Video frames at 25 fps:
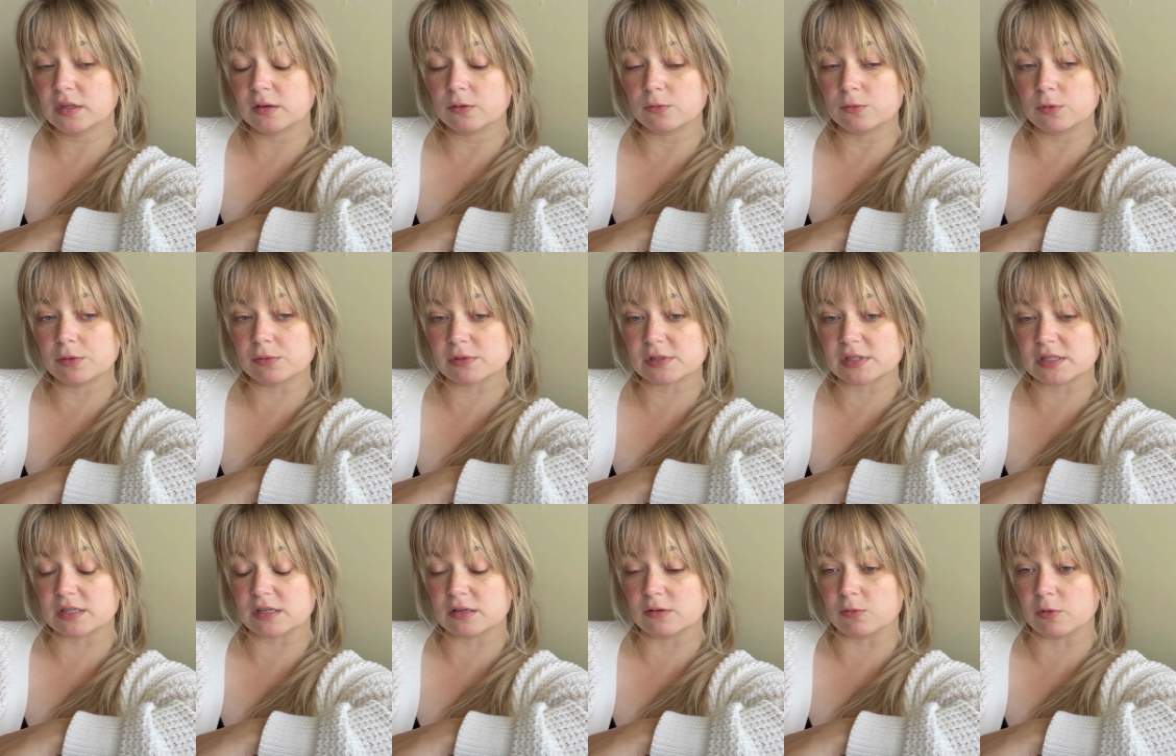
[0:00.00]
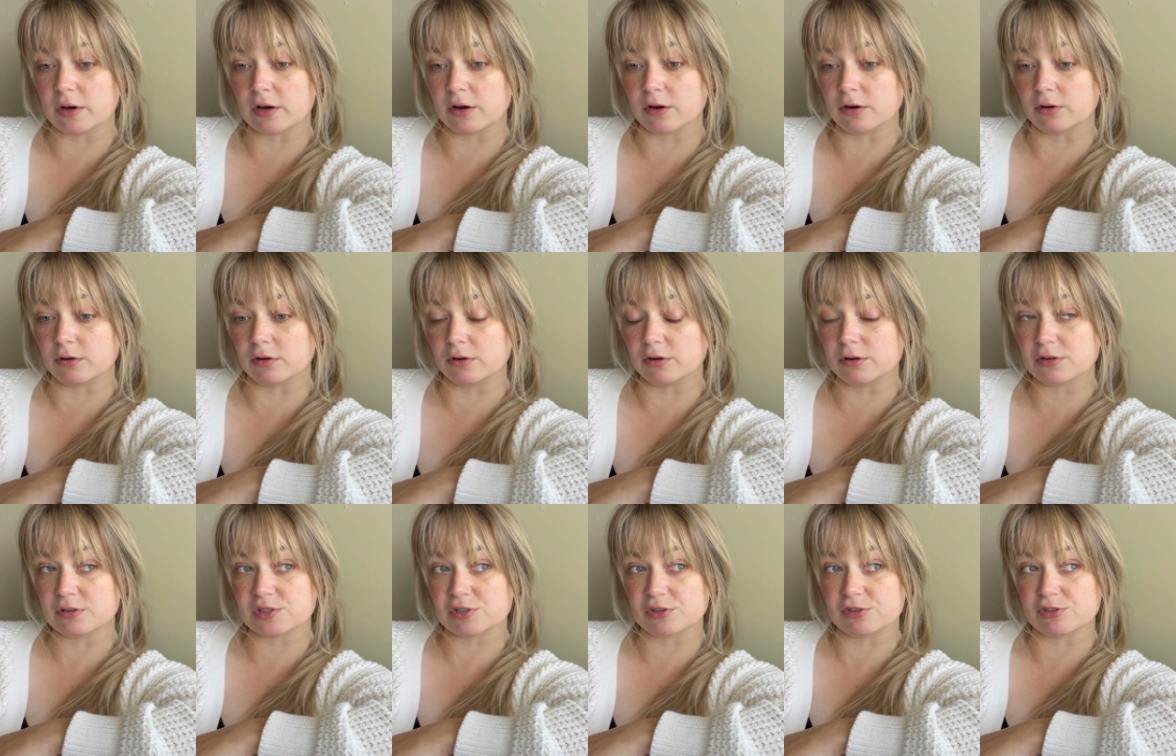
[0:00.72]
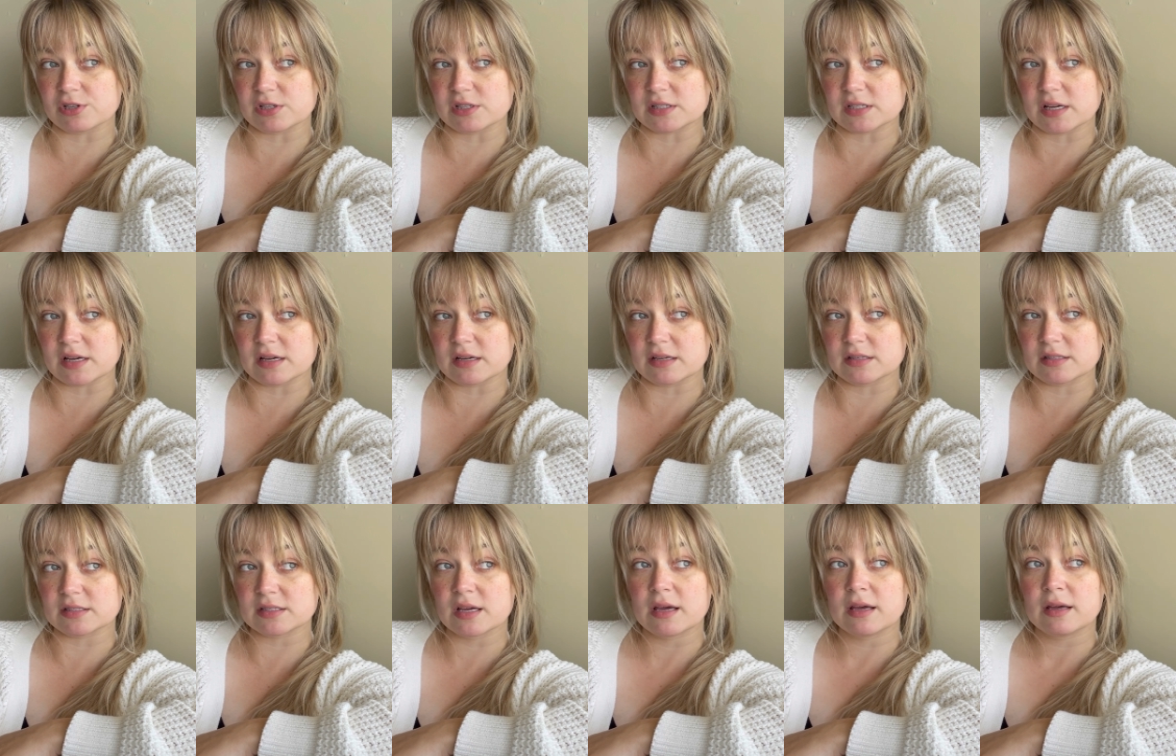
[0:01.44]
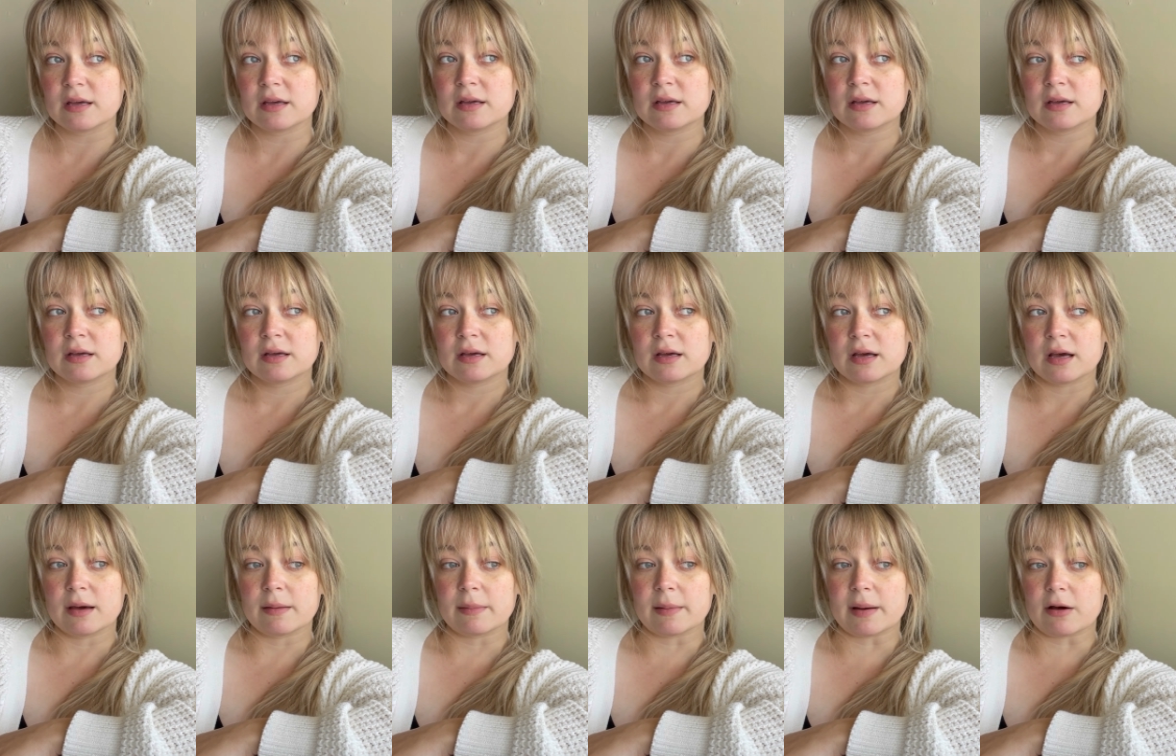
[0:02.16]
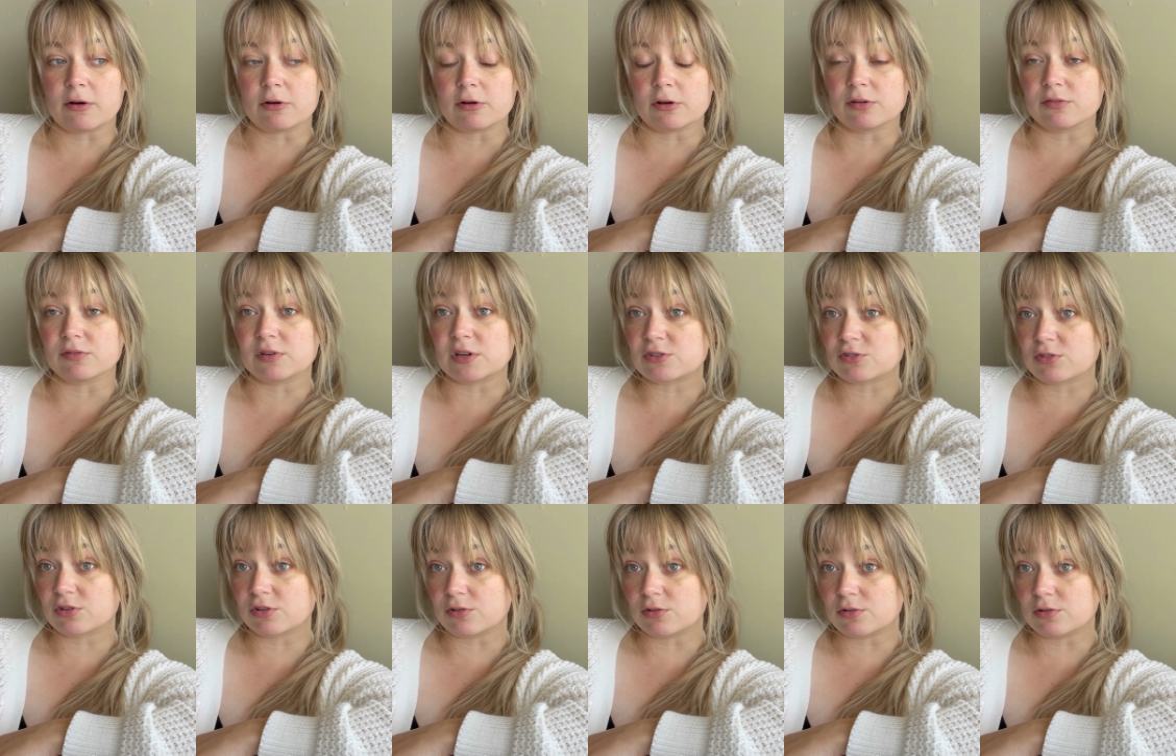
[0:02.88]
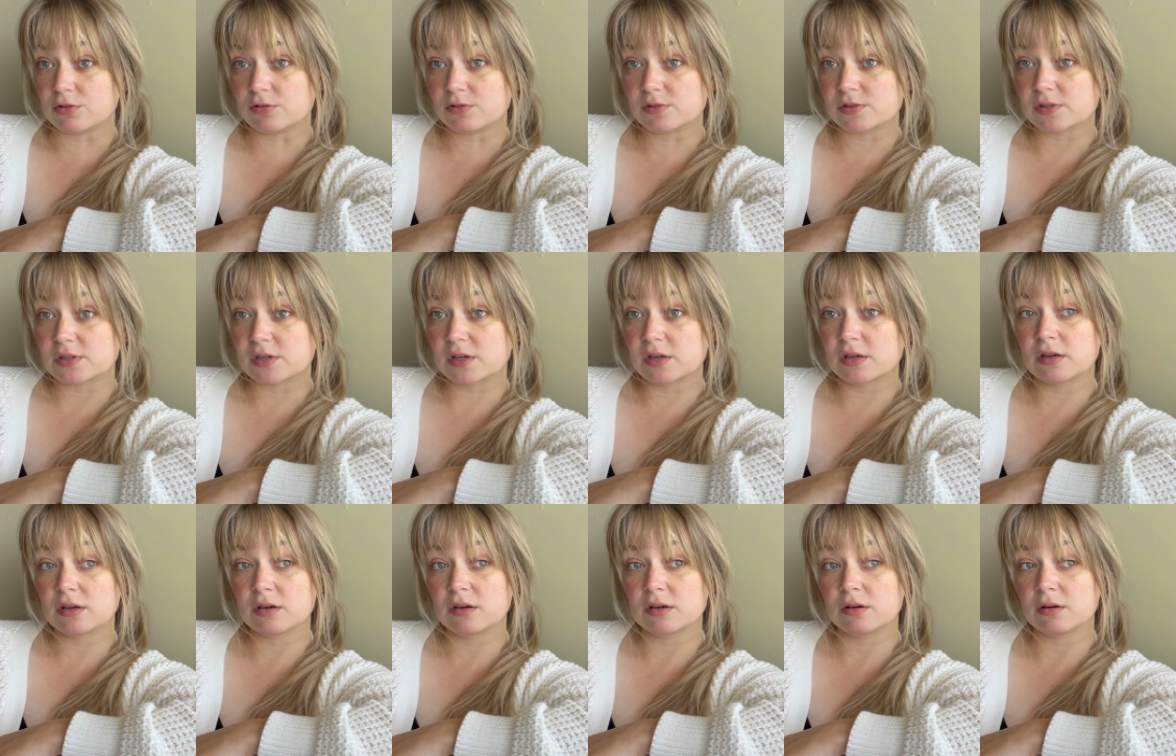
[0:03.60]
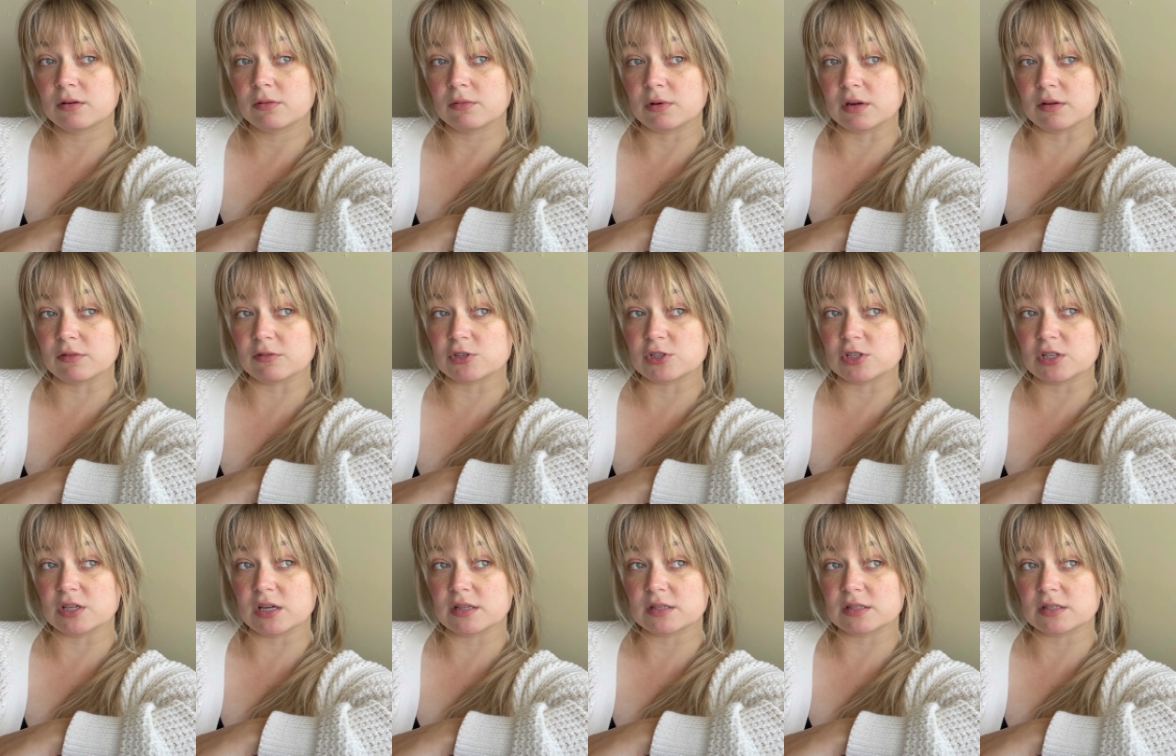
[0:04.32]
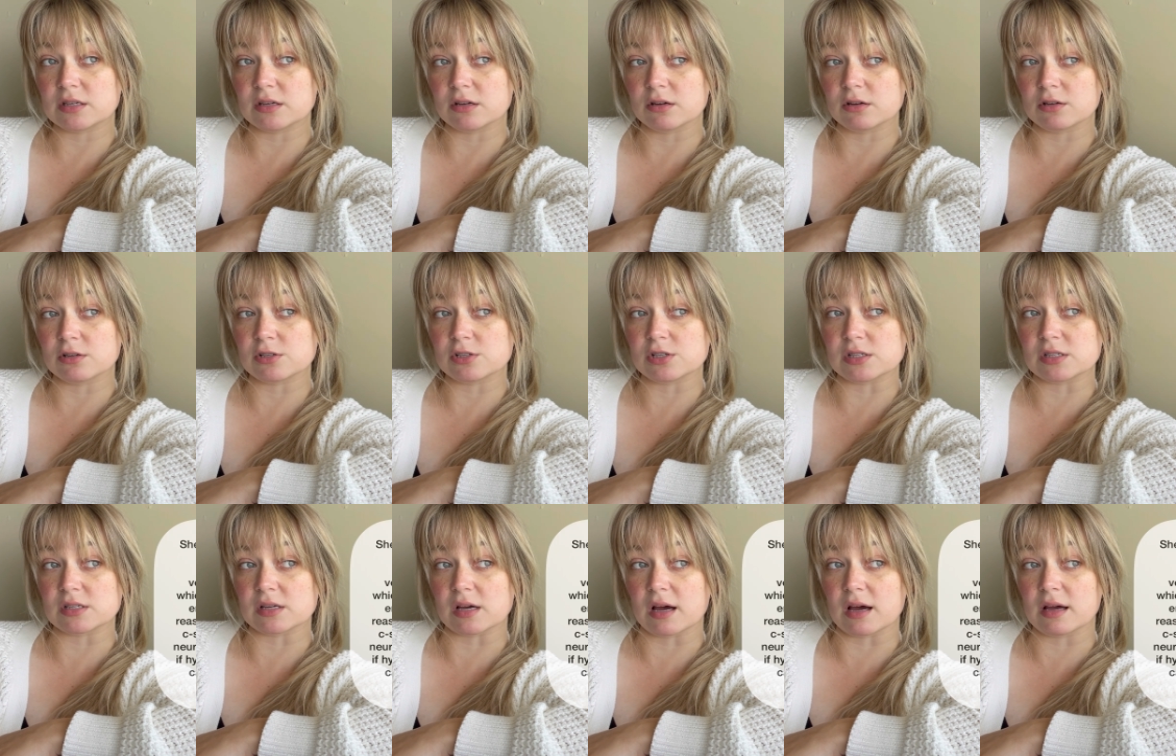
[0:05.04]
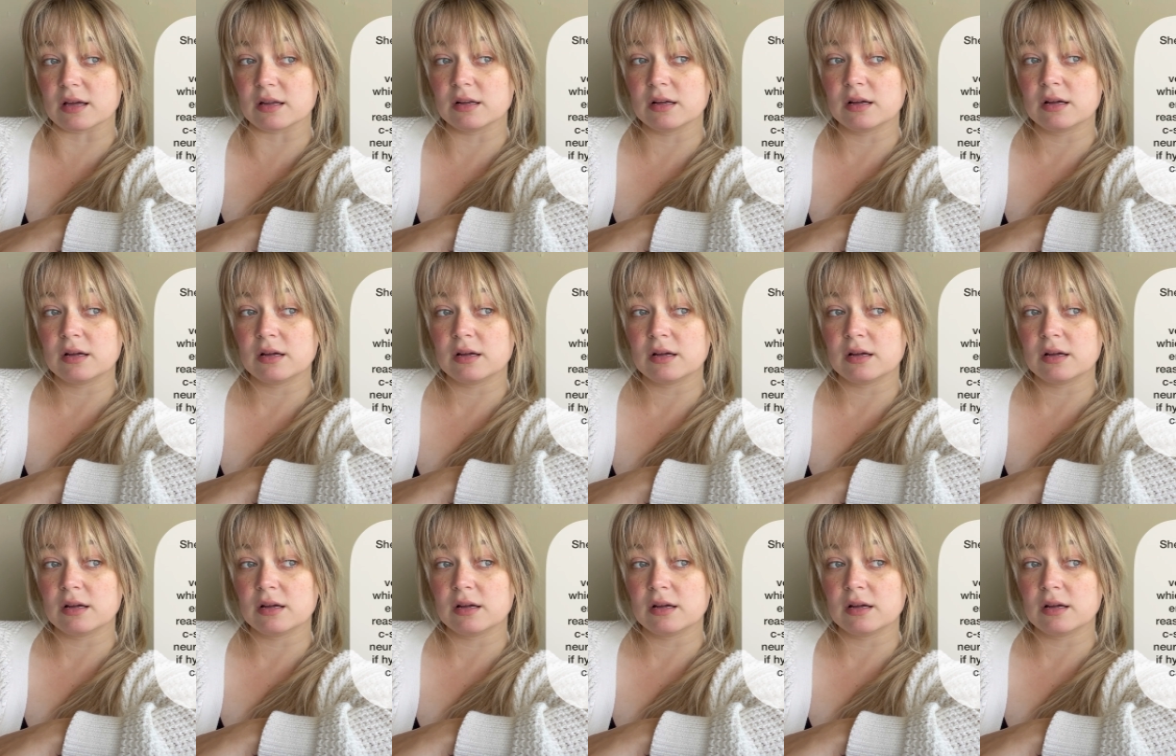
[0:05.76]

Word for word: We will see what her neurosurgeon says about her ventricles whenever she gets here, because she's got,